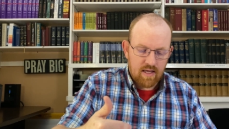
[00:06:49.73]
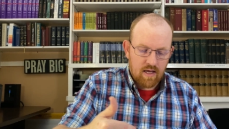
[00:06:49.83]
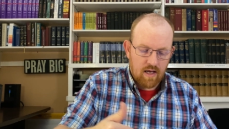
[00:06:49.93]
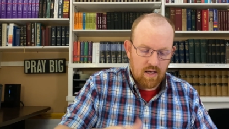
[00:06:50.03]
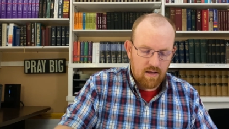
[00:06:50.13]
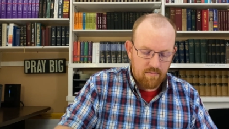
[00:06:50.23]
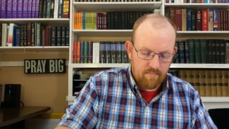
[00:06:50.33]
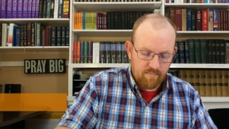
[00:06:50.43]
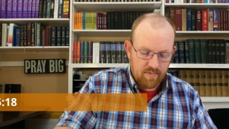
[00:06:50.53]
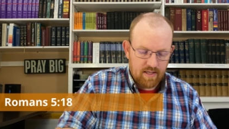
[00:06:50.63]

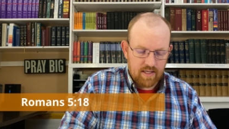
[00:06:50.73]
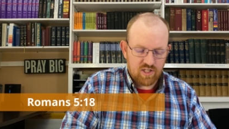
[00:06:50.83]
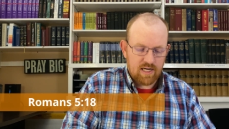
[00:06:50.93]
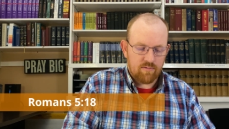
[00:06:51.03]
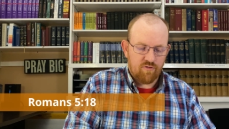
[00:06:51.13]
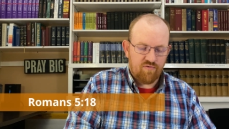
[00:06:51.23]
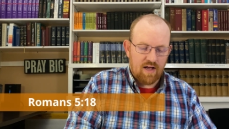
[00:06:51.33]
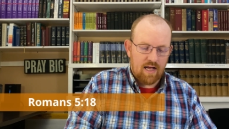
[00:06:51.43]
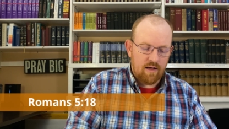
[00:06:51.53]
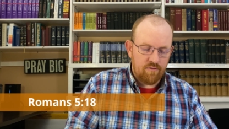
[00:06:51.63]
um, in chapter
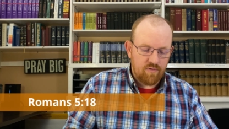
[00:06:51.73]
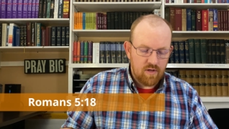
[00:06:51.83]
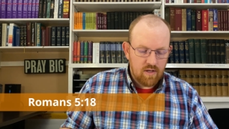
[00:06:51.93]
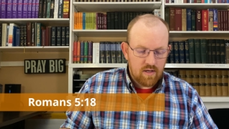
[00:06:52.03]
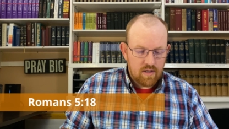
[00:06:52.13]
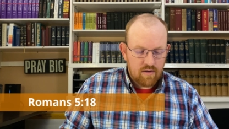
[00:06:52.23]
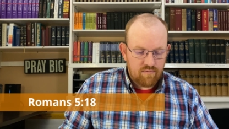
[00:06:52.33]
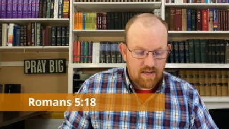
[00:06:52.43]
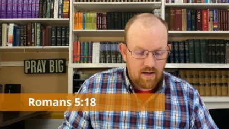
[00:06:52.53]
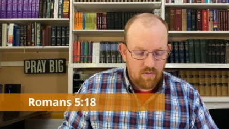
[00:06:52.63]
5,
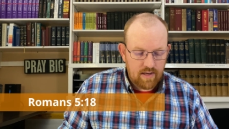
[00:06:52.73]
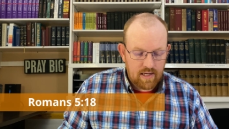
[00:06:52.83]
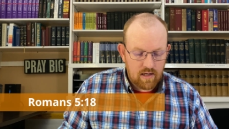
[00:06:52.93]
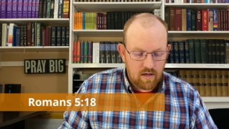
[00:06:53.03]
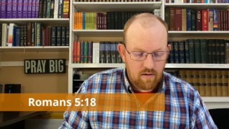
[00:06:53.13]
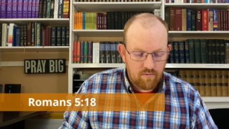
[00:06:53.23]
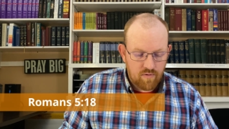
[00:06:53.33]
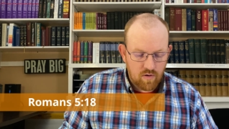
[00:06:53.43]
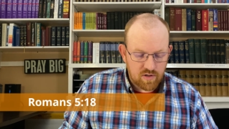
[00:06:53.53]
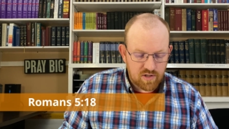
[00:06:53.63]
down in
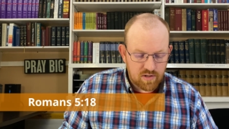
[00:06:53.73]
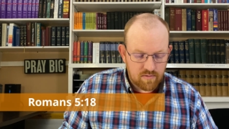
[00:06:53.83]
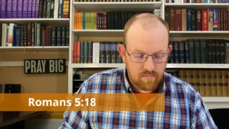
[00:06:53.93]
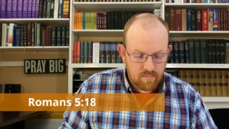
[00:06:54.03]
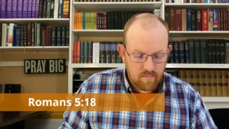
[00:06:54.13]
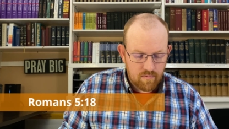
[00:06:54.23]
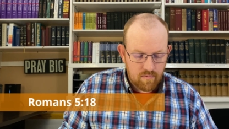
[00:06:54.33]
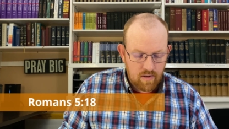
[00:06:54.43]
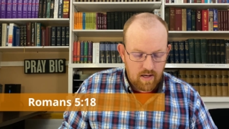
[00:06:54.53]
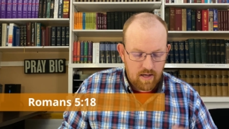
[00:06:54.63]
verse
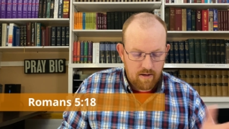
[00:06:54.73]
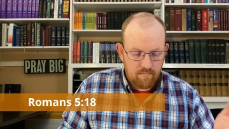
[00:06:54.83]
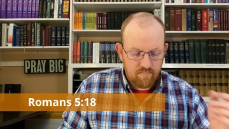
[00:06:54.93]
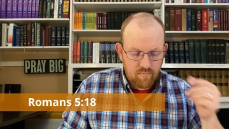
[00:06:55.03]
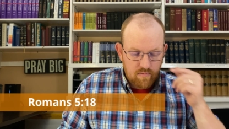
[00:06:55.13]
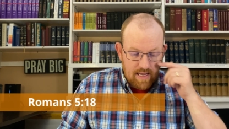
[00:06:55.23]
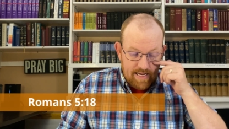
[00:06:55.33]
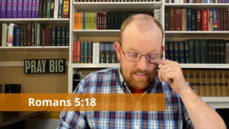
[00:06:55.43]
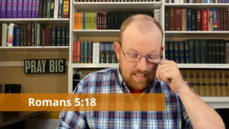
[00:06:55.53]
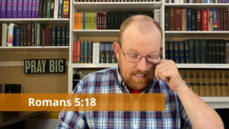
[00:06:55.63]
uh,
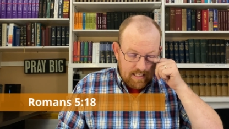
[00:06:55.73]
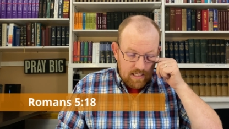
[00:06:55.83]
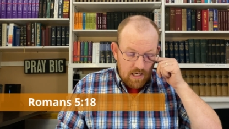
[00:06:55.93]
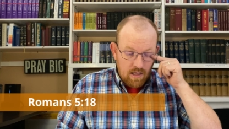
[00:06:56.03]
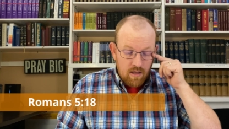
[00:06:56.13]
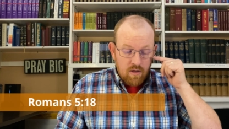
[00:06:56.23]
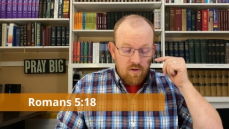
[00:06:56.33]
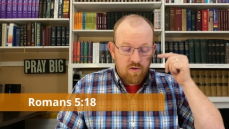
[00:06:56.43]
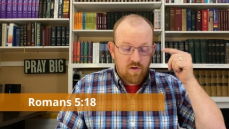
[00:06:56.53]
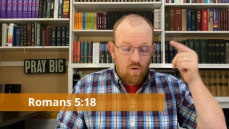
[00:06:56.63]
18,
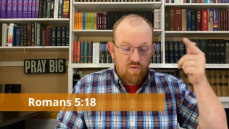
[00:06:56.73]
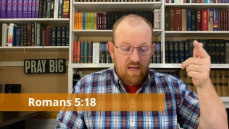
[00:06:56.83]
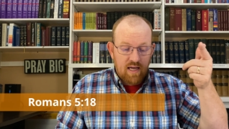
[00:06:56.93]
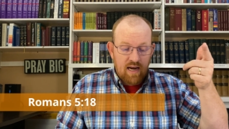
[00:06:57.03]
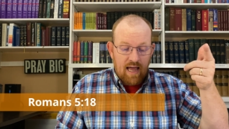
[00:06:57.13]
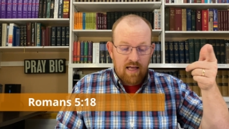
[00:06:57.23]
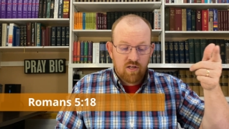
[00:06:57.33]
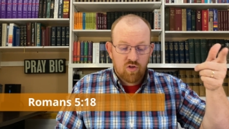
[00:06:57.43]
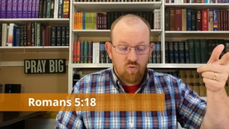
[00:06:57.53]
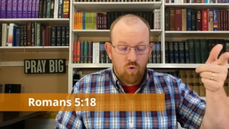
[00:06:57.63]
so then,
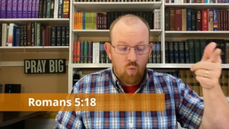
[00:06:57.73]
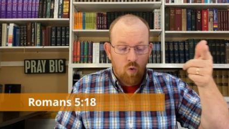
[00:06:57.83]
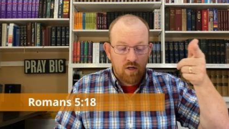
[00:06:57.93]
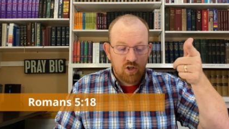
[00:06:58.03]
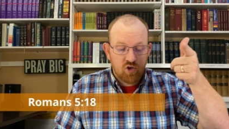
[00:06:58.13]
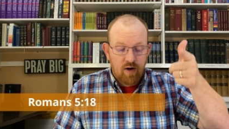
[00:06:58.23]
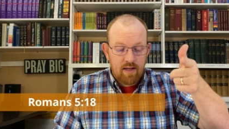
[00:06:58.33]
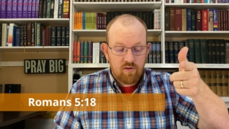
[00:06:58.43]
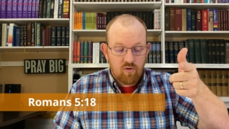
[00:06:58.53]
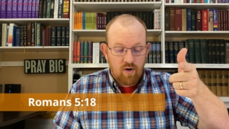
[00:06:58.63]
as through one
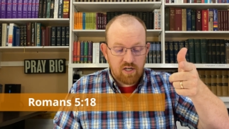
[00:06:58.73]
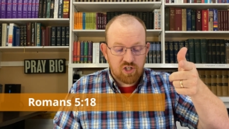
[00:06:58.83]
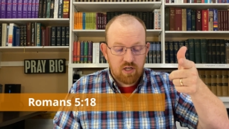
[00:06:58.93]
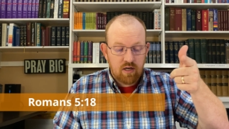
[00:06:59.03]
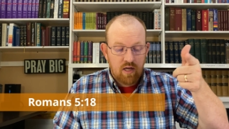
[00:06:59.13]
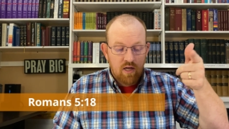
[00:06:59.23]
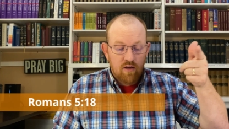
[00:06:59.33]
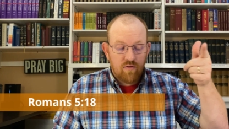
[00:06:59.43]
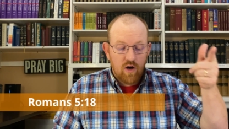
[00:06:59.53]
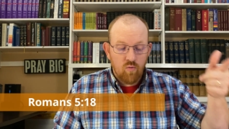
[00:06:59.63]
transgression there